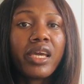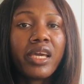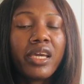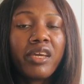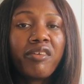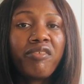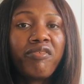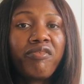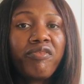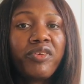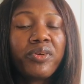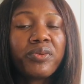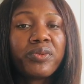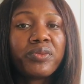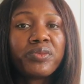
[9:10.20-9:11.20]
If
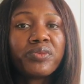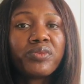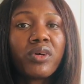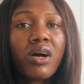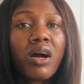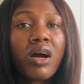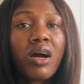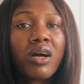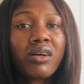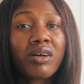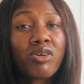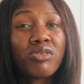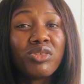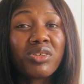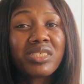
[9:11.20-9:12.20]
you are
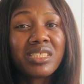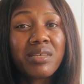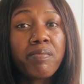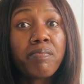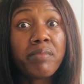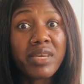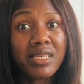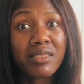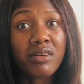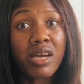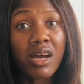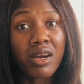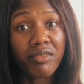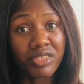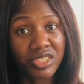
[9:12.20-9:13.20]
conducting
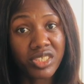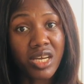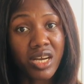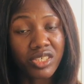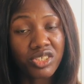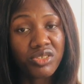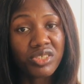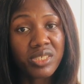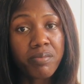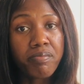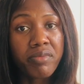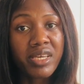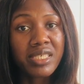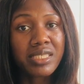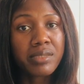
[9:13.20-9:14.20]
research using
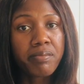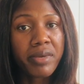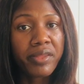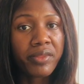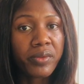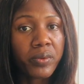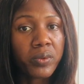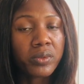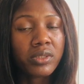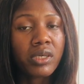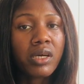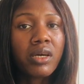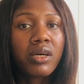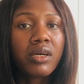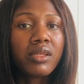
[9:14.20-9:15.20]
mixed method,
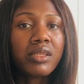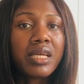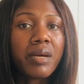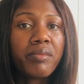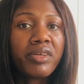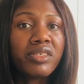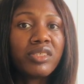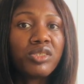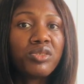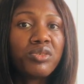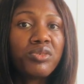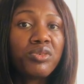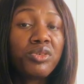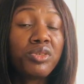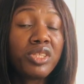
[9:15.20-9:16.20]
that means
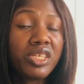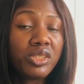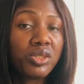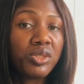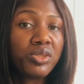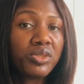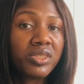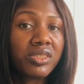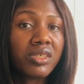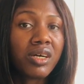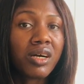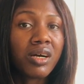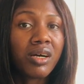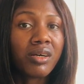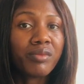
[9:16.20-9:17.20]
you need to use
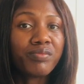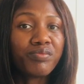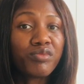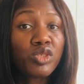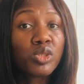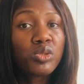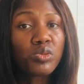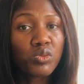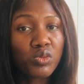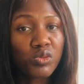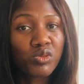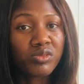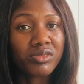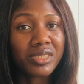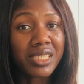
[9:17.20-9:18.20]
the
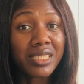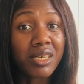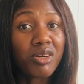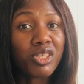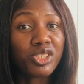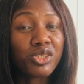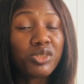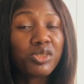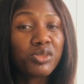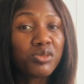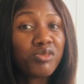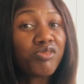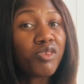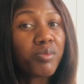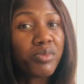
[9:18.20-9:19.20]
tool, data collection
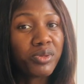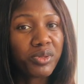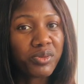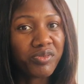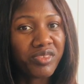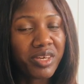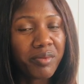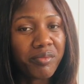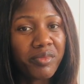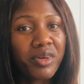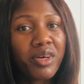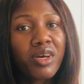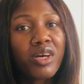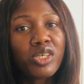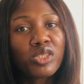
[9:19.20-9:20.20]
tool for both of them.
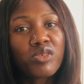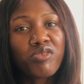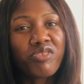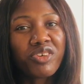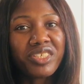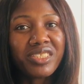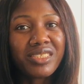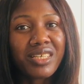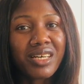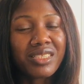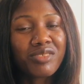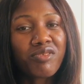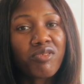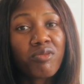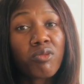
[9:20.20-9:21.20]
So for
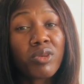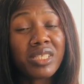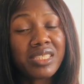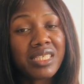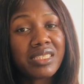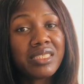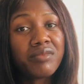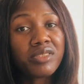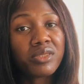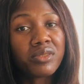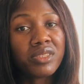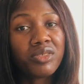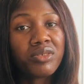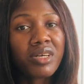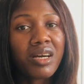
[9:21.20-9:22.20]
instance, for qualitative
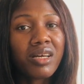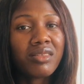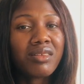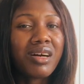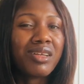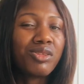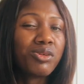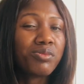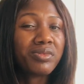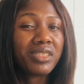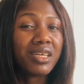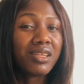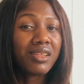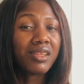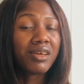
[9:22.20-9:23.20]
study, you can adopt
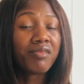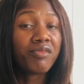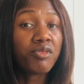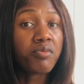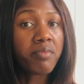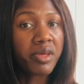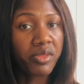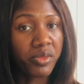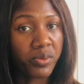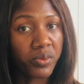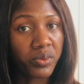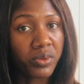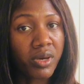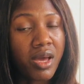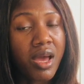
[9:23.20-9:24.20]
interview
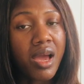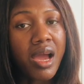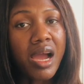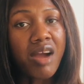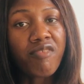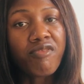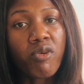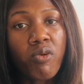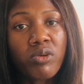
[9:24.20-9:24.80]
method, and for